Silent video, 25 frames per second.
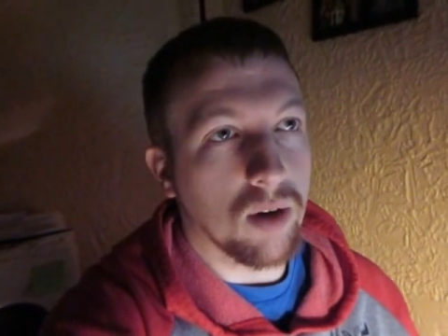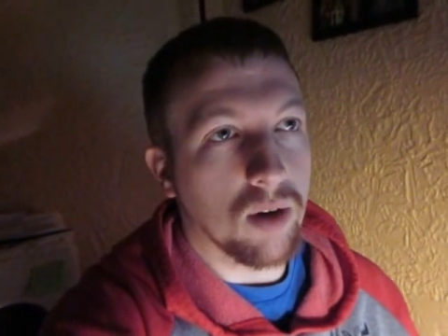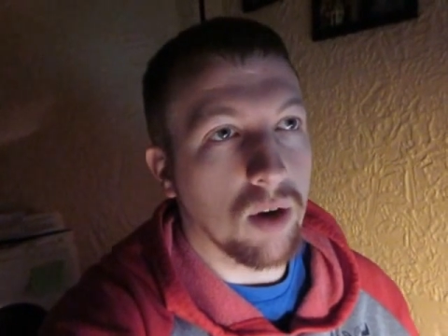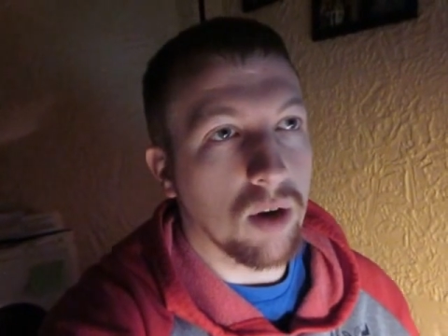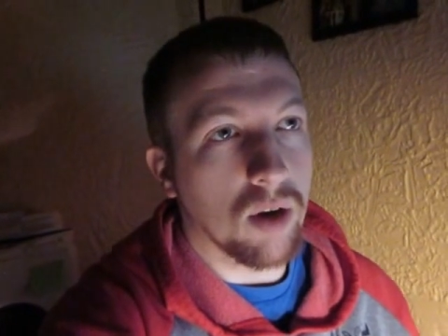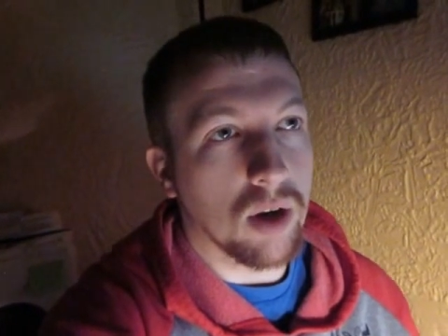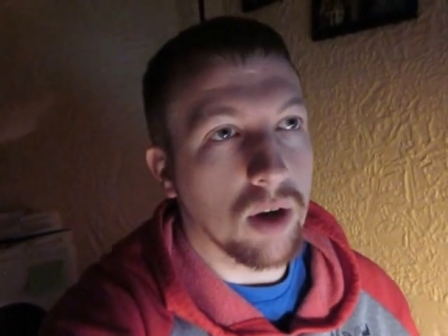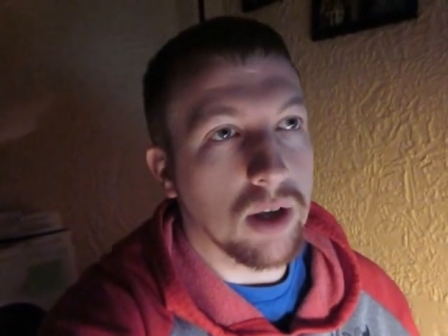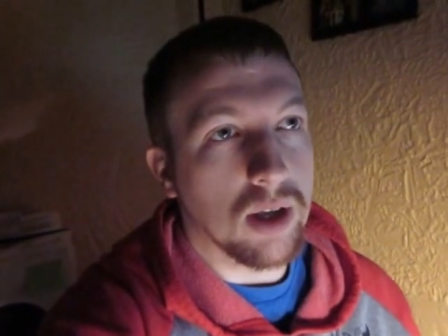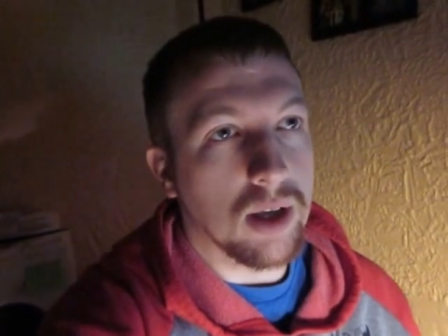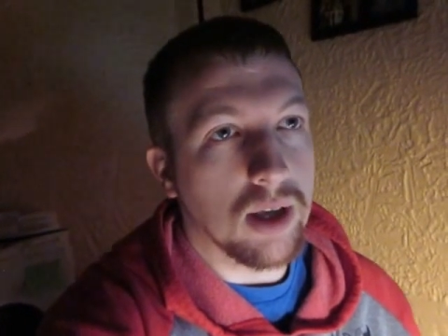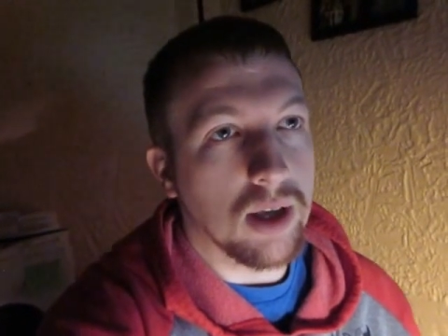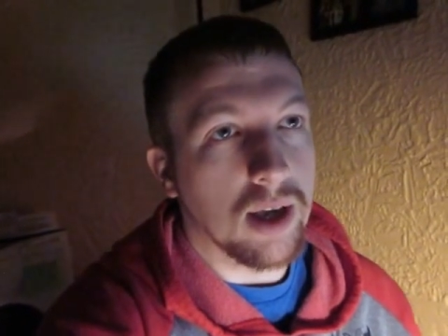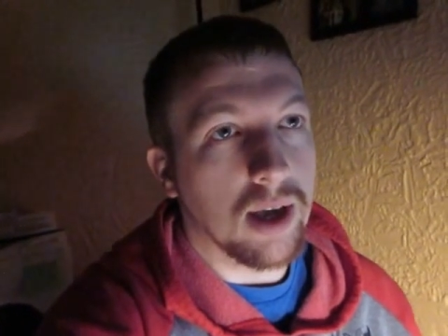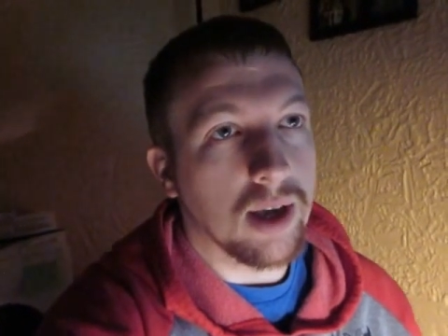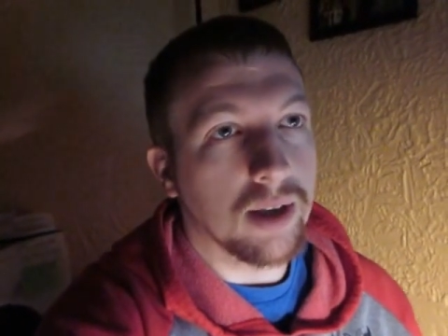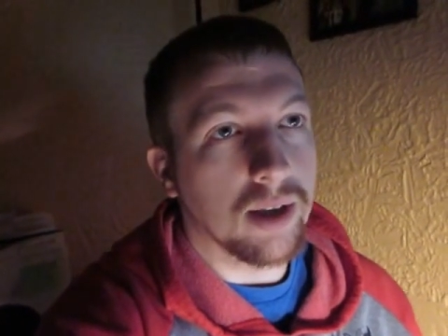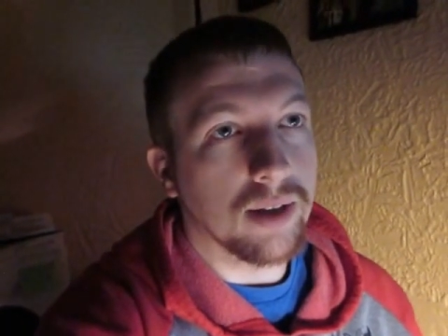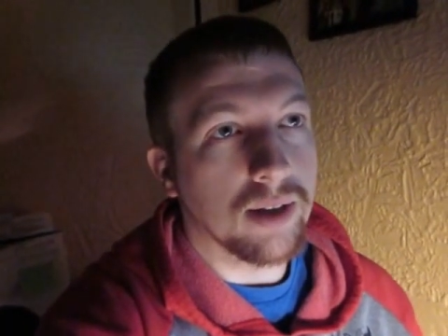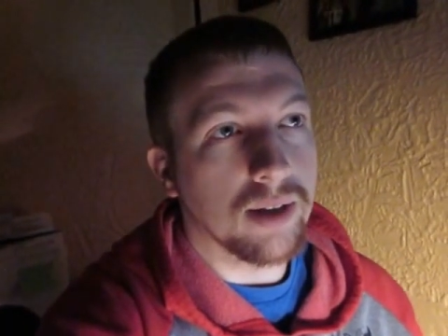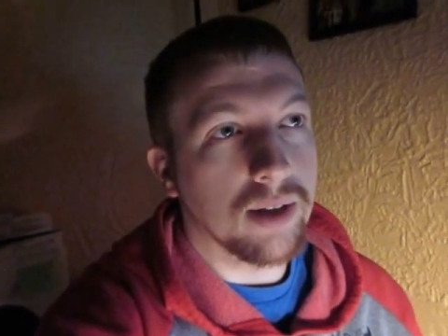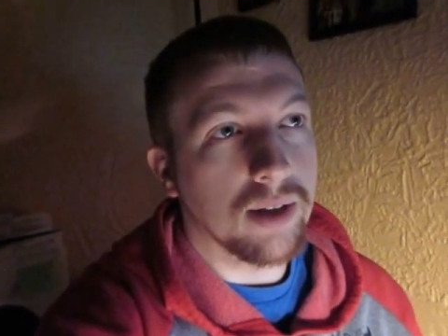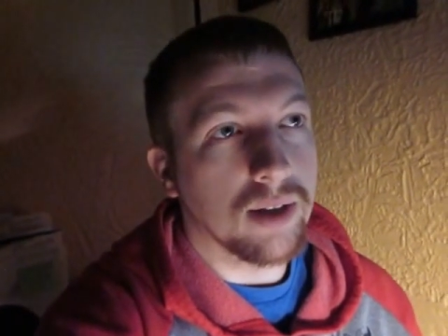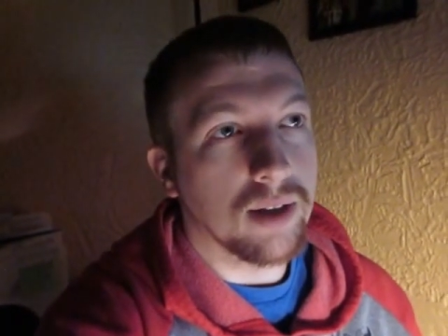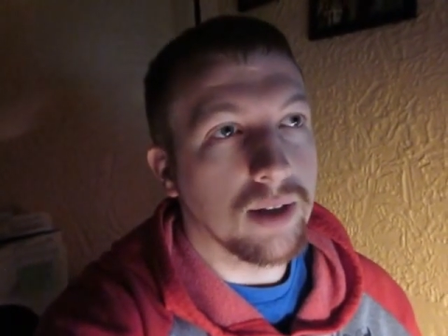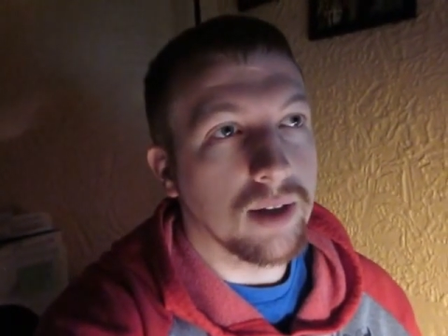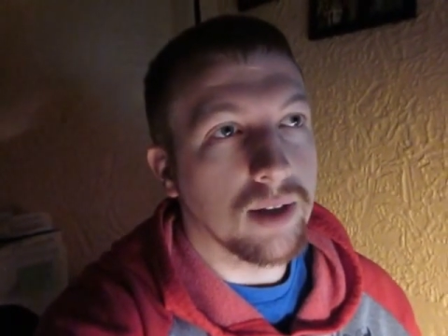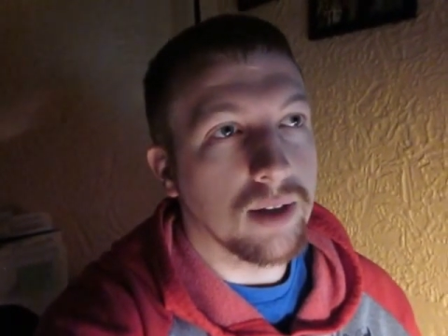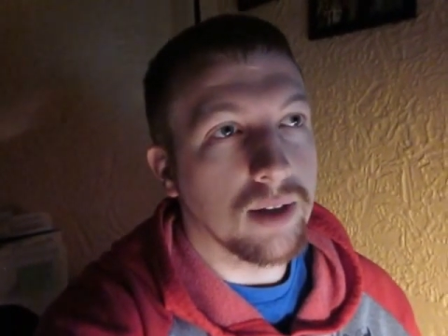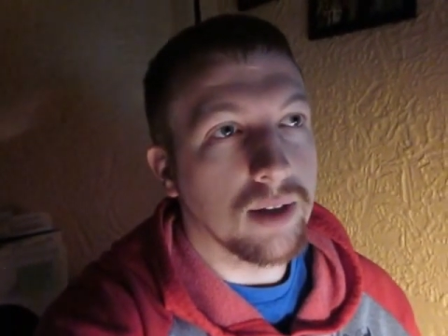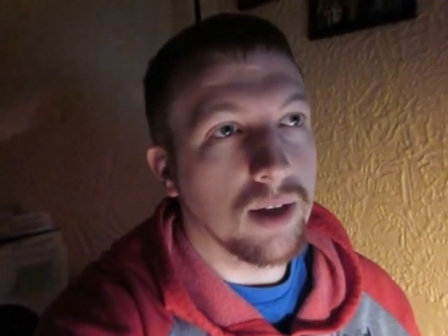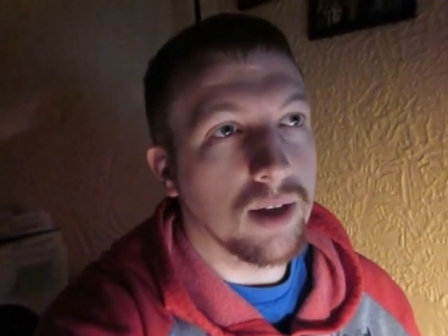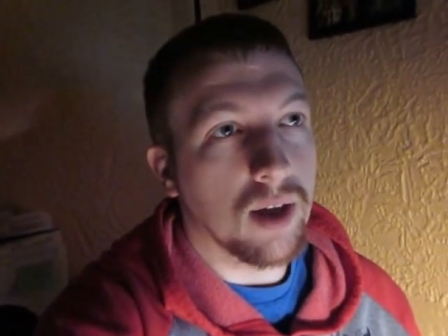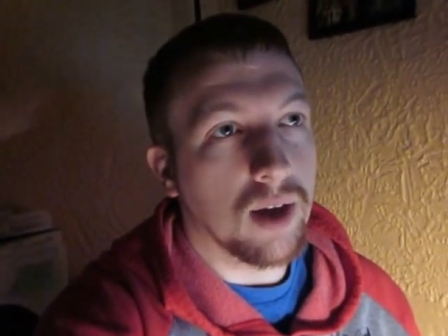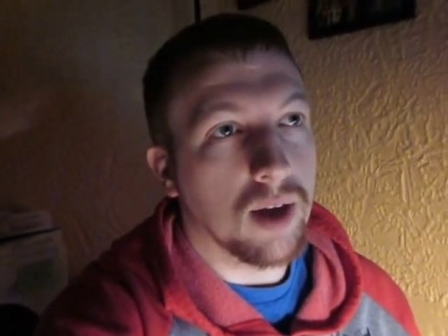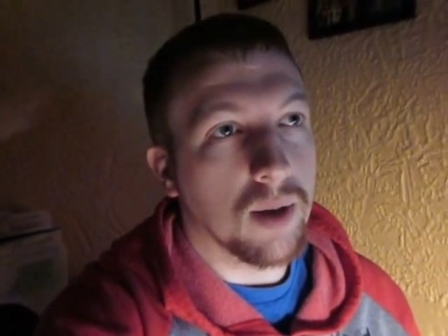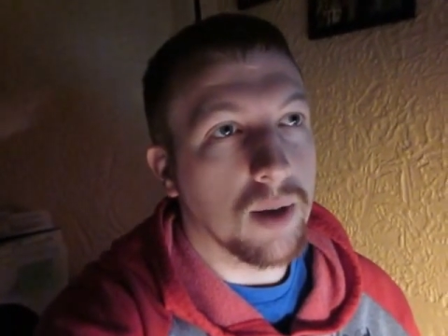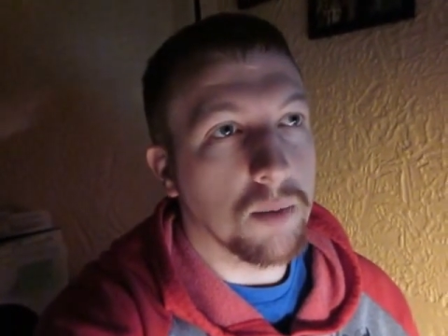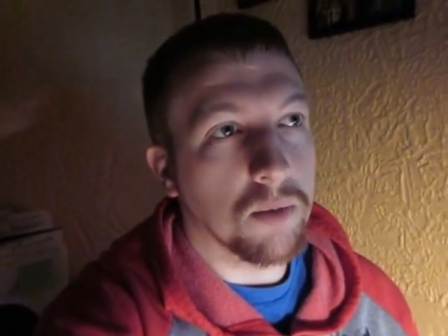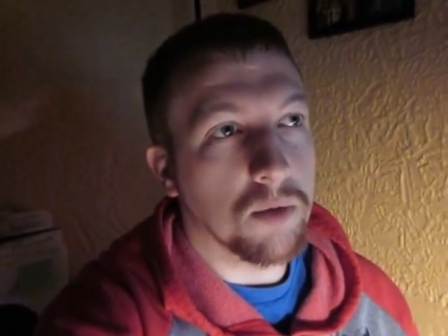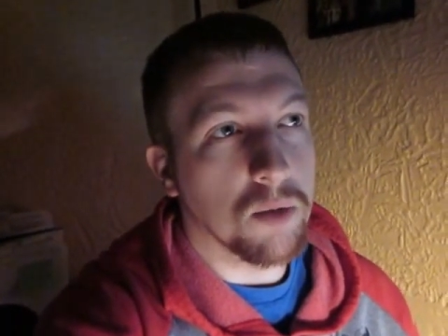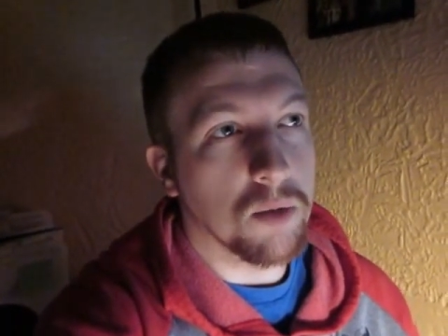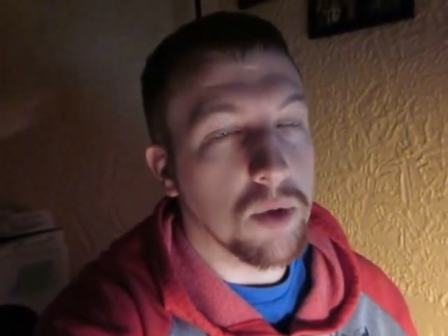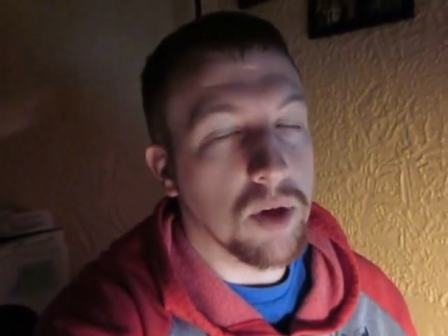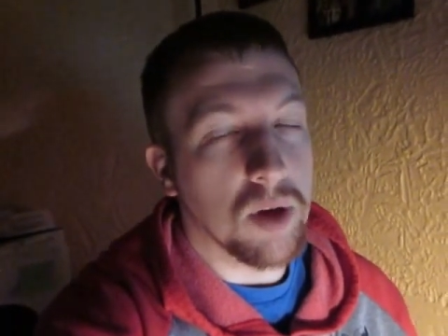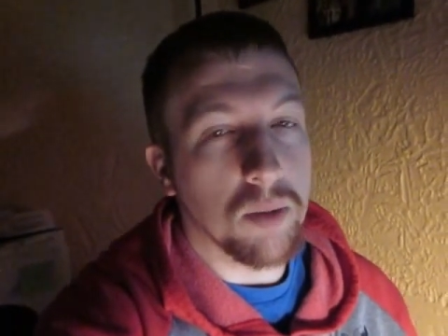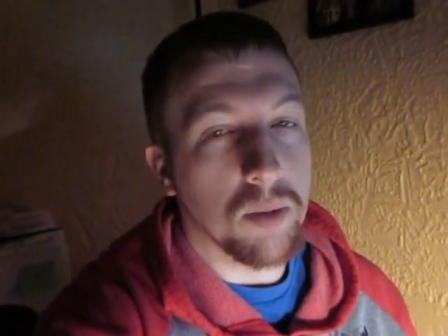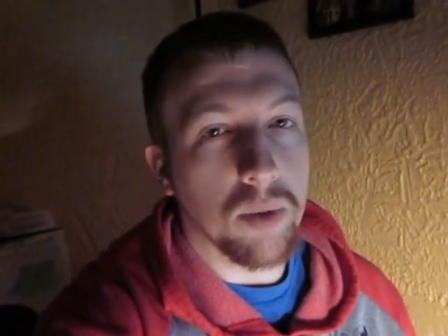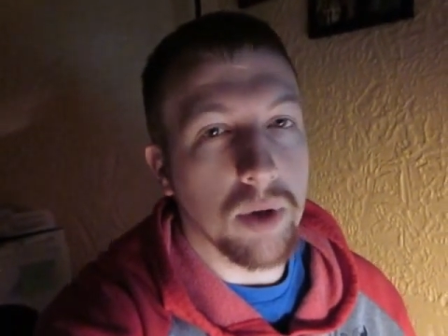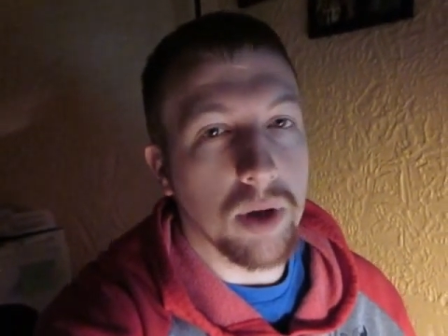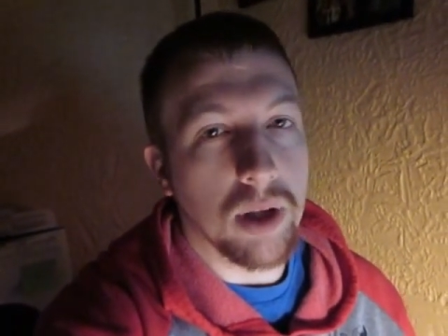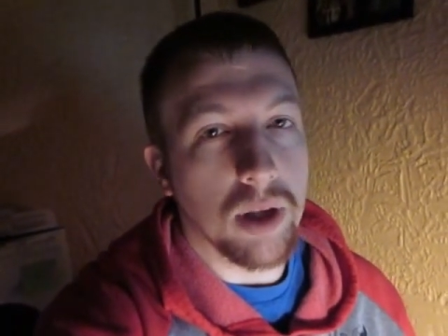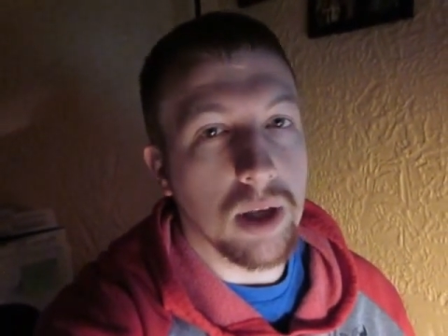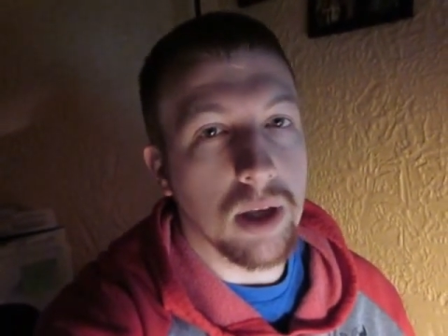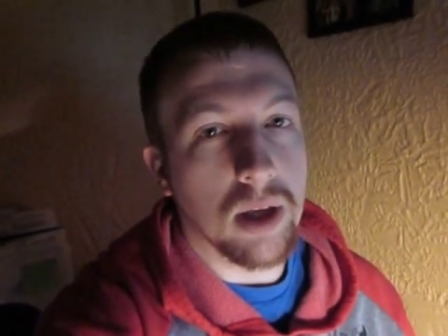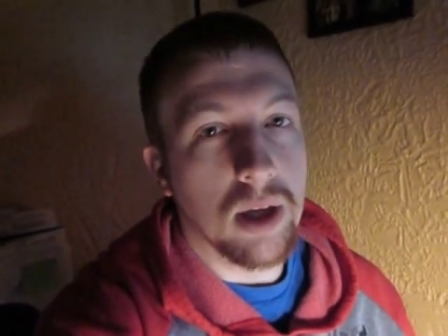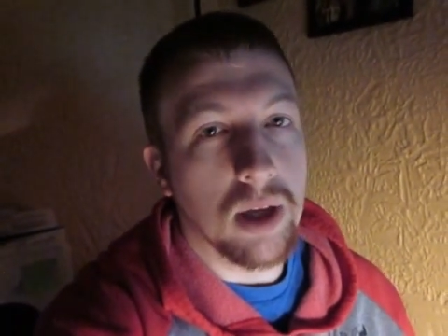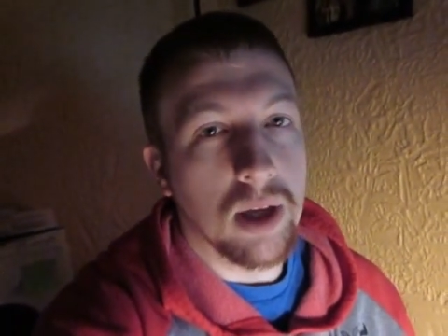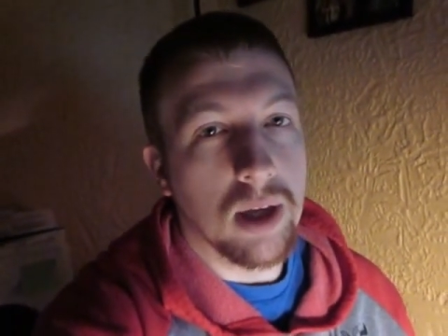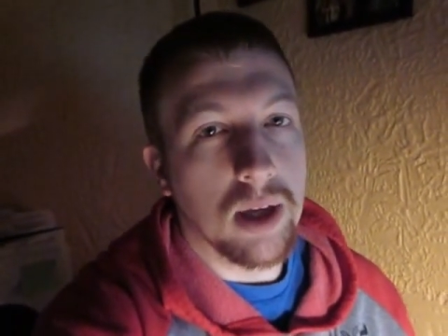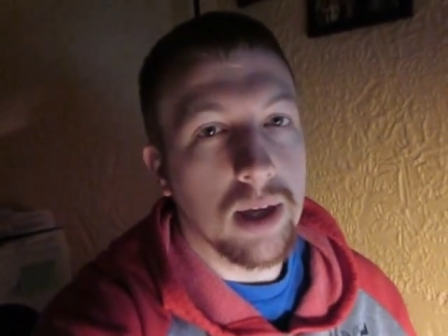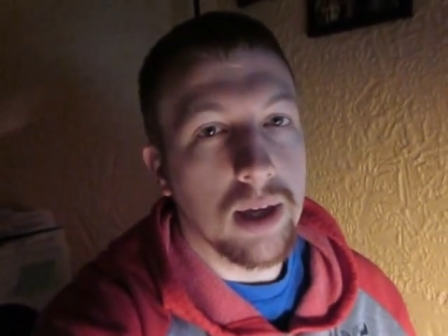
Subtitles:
on it yet from anybody.